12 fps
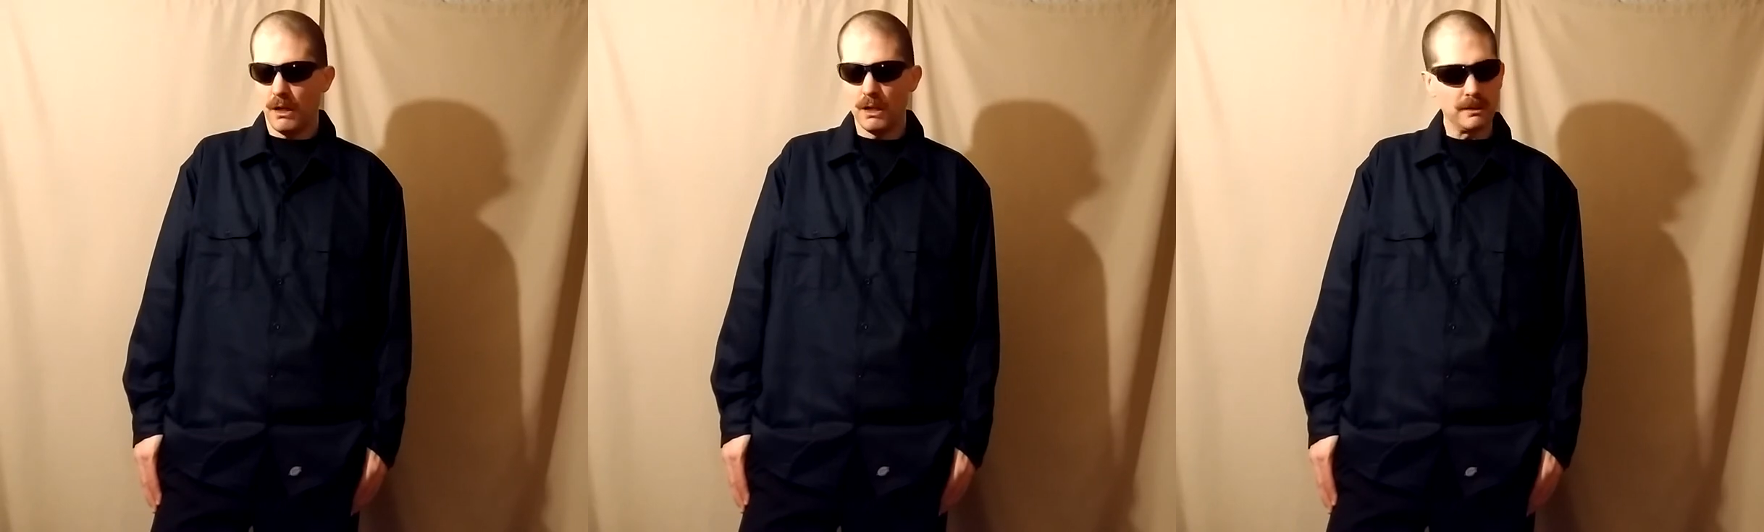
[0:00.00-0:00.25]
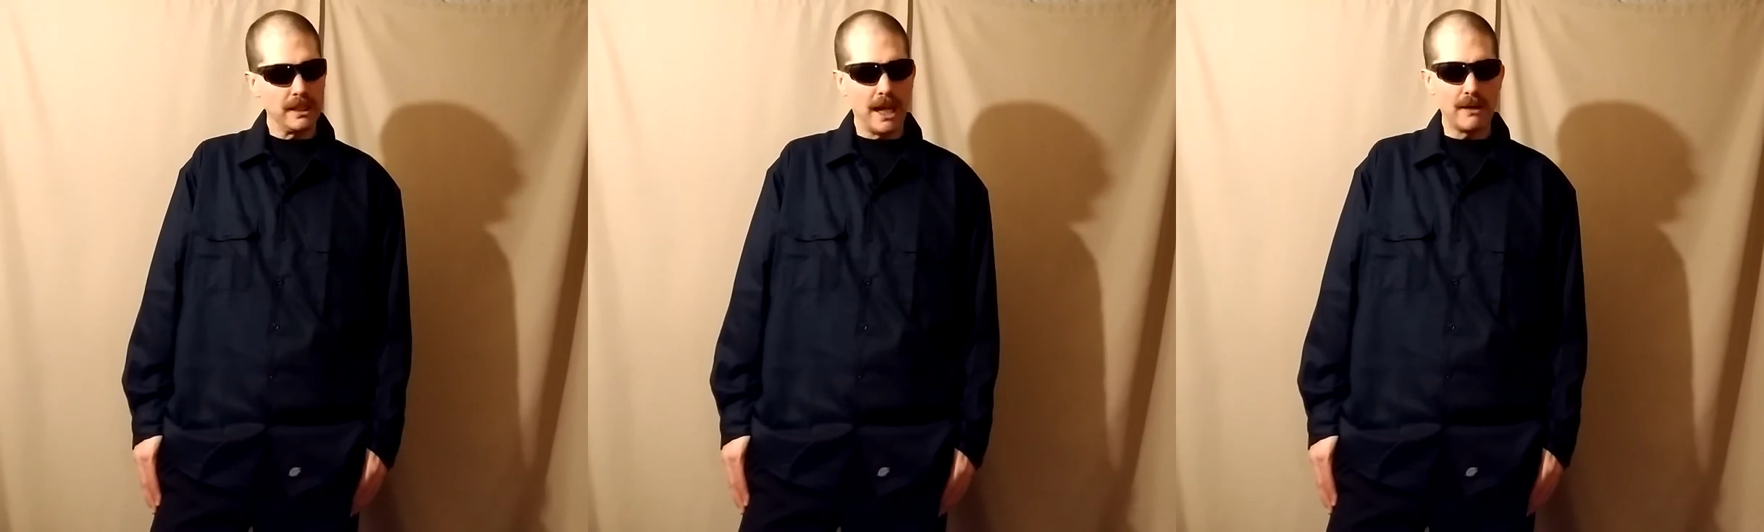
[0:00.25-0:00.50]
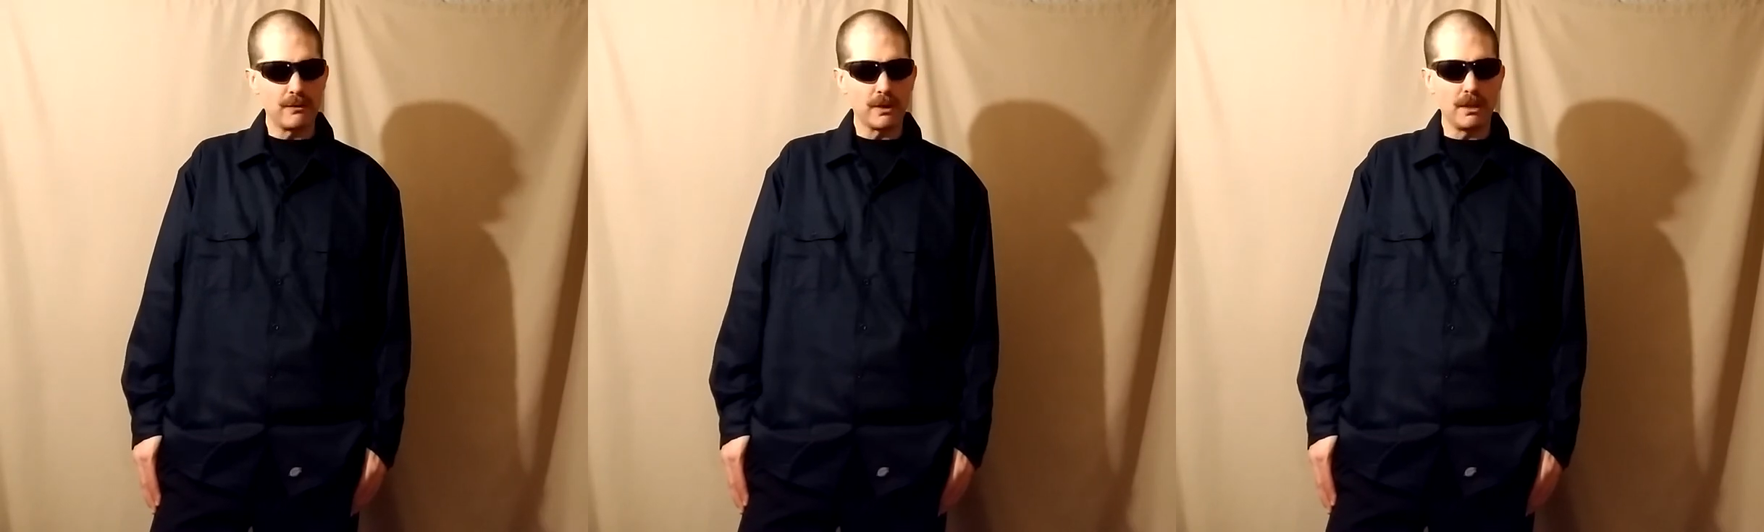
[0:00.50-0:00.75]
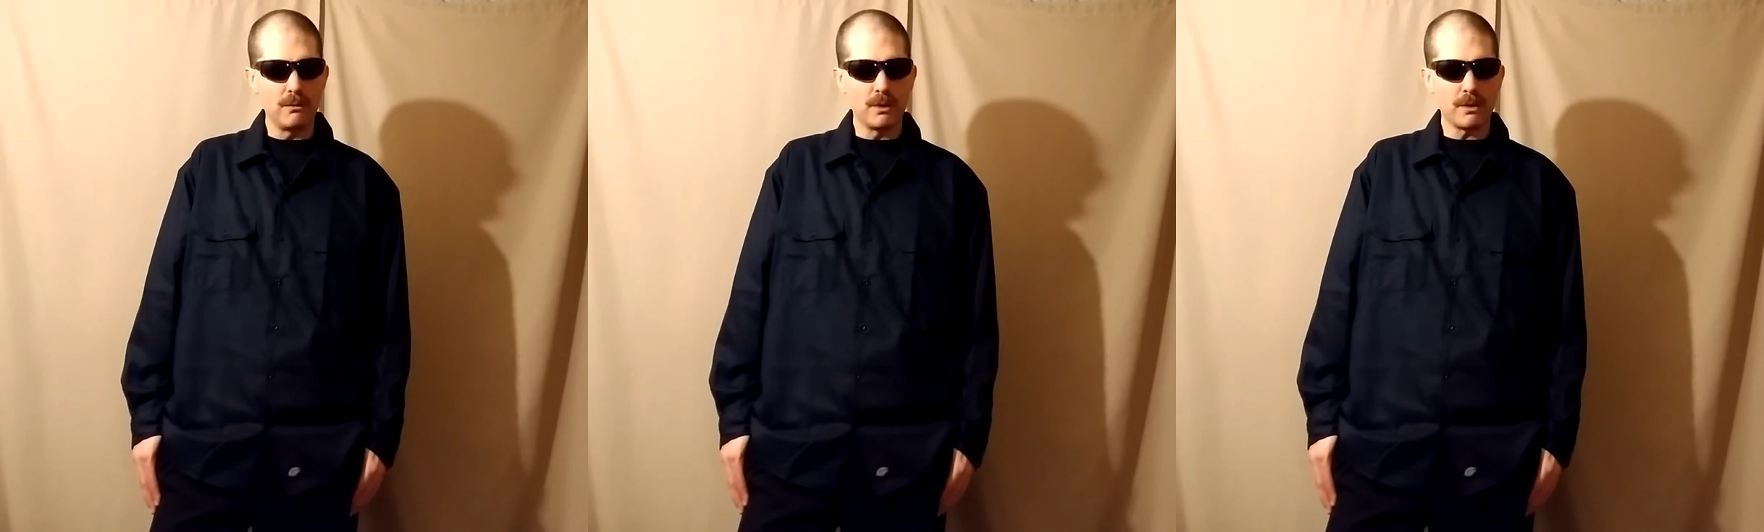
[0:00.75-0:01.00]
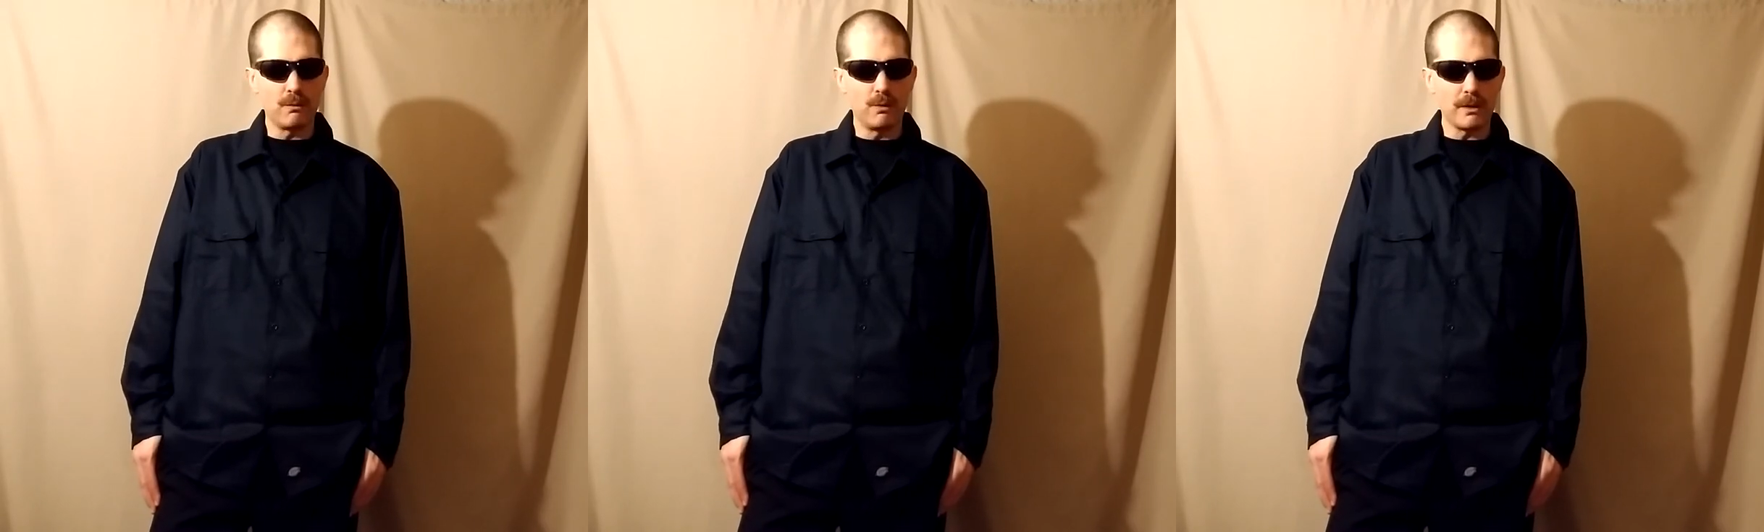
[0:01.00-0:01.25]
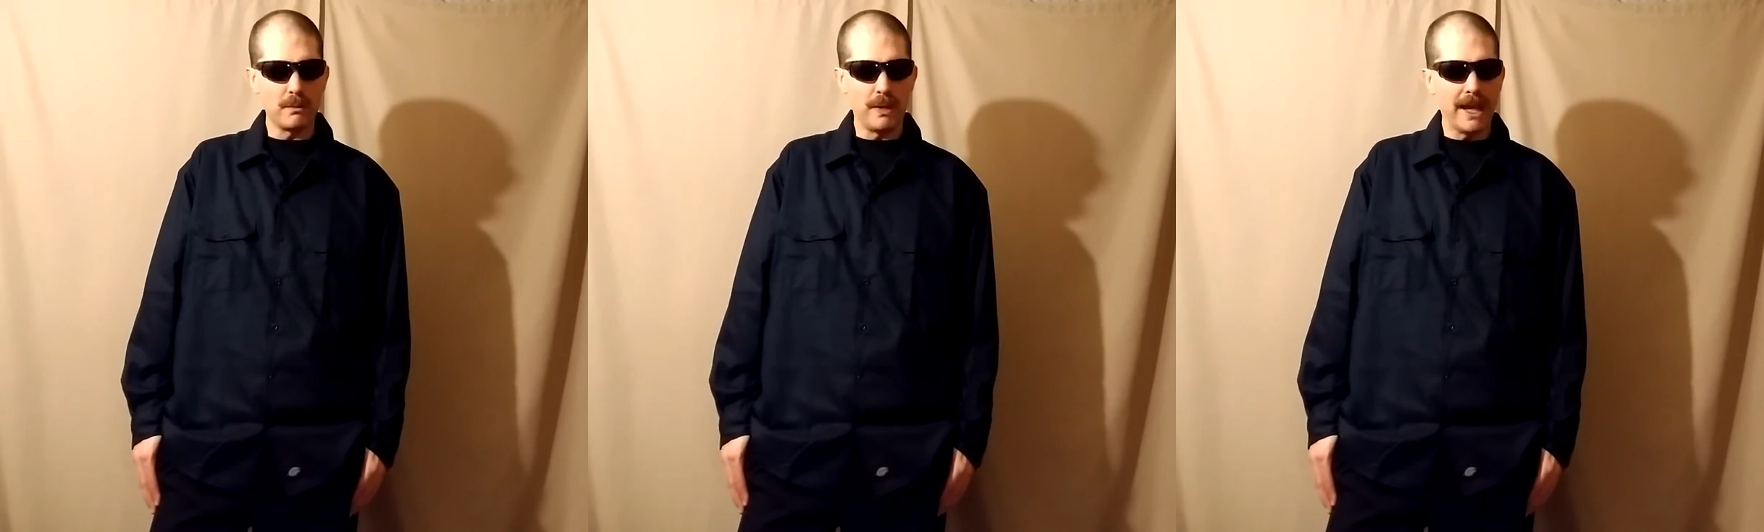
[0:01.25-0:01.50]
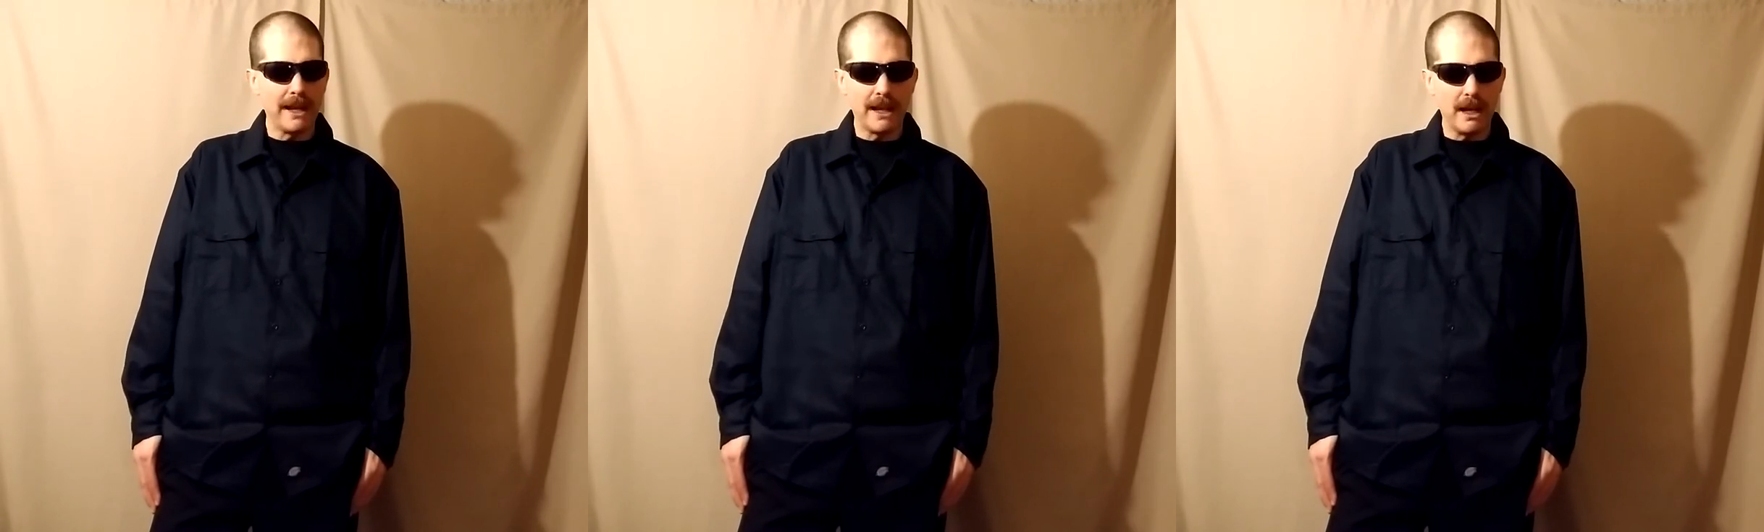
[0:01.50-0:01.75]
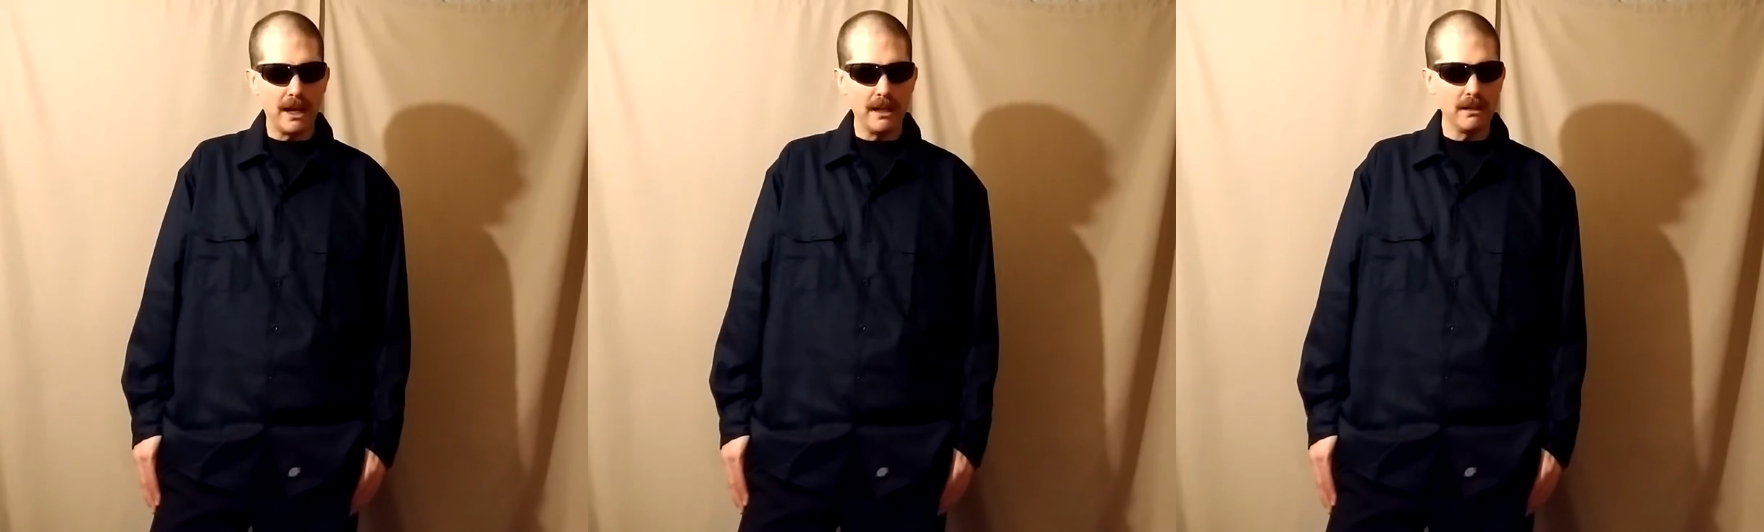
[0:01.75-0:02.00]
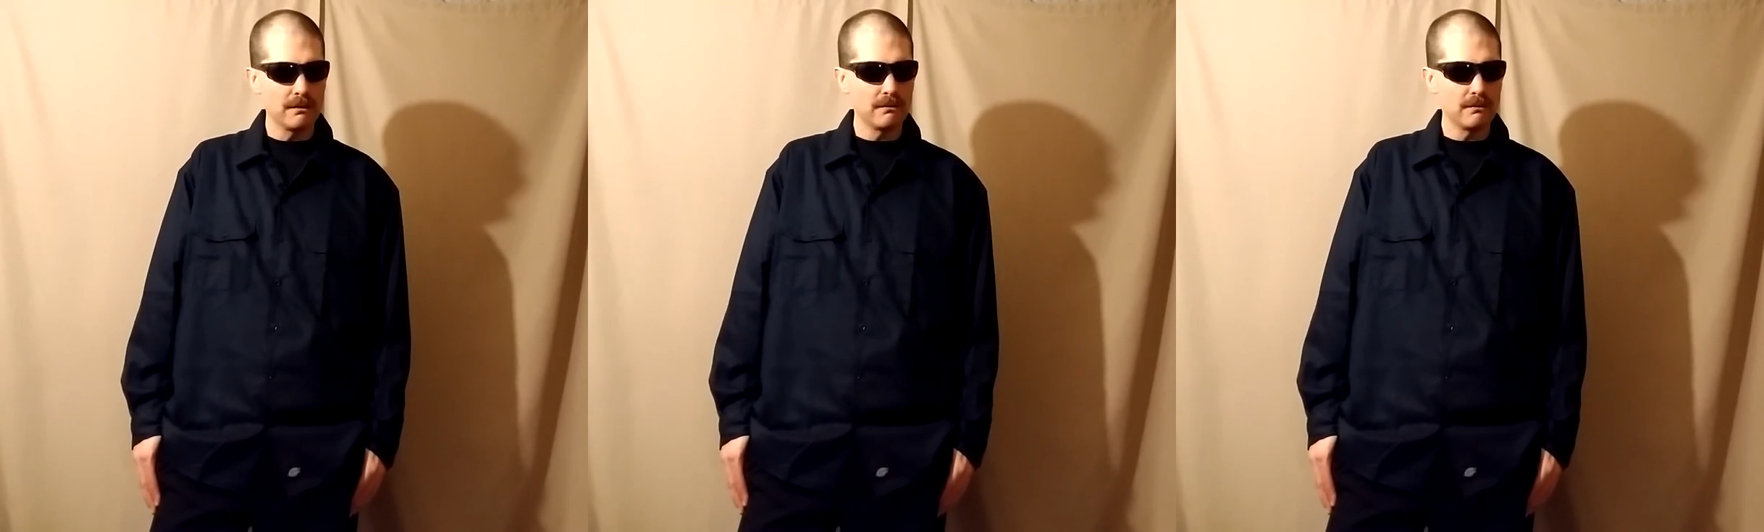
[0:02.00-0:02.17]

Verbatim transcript: ugly African with, with a bad eye